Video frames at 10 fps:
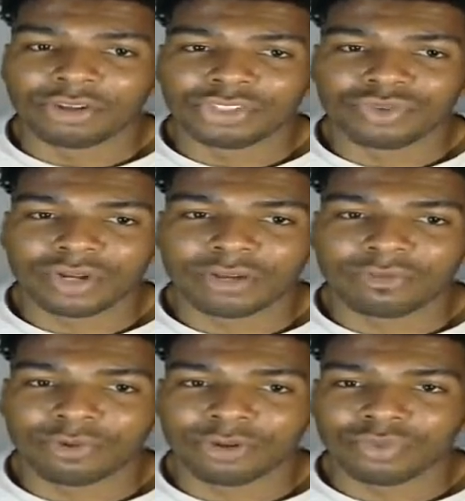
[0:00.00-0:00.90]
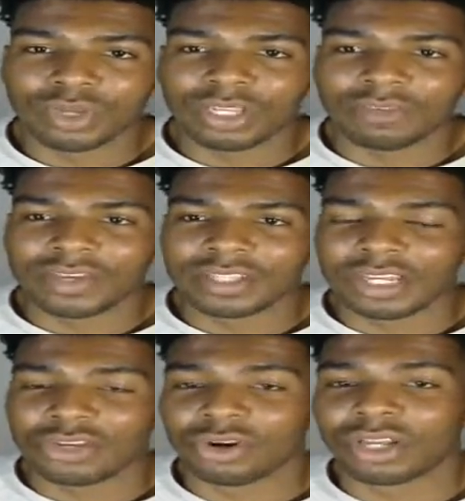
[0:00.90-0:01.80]
is running a 4-3 defense and
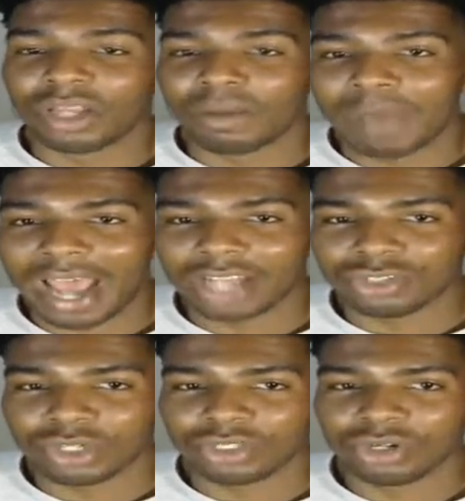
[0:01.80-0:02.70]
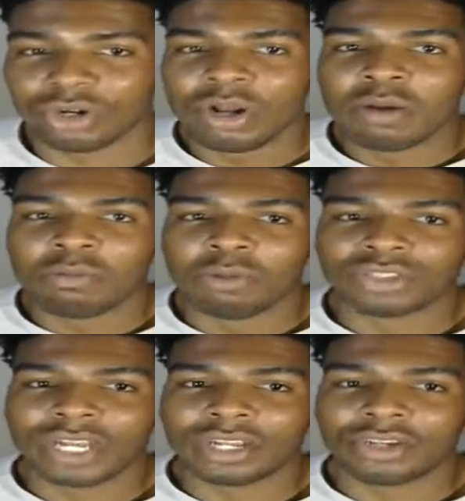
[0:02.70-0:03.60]
you're a good pass rusher, most
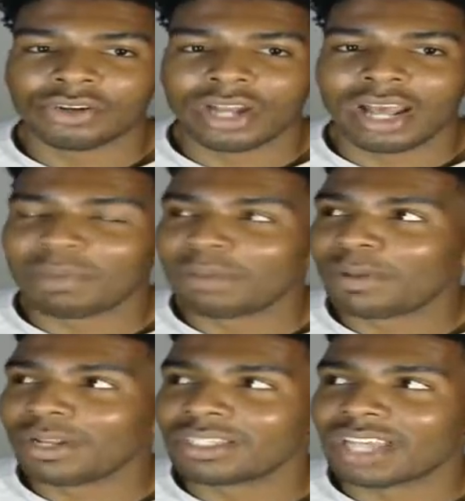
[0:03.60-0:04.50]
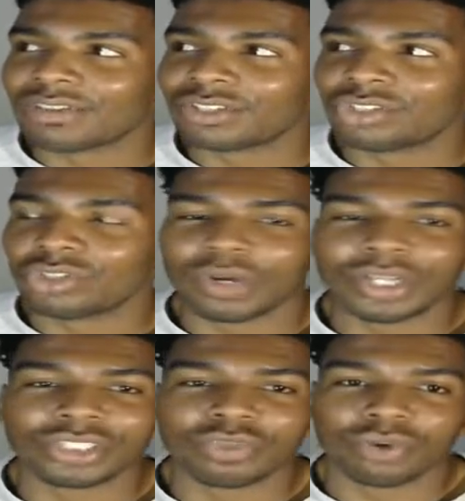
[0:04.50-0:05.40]
likely you're going to be put inside a
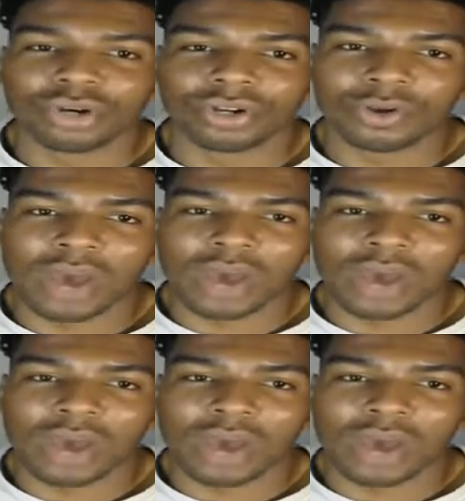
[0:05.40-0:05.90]
situation where you have